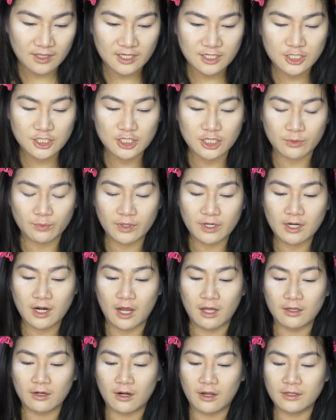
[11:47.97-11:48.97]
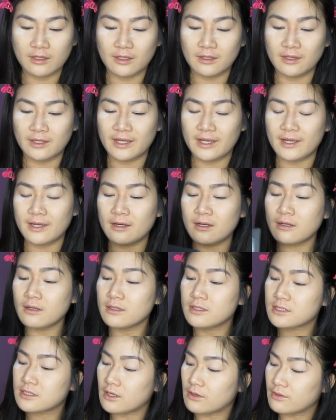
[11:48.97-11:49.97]
this shimmery color on the
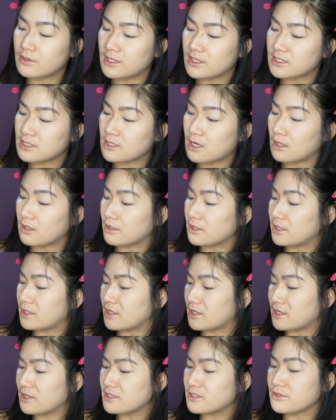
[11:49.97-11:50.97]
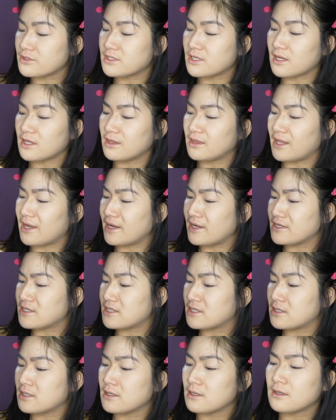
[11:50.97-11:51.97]
lid. So this color here, so it's like a
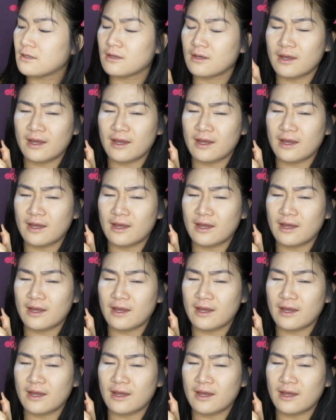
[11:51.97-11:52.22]
light,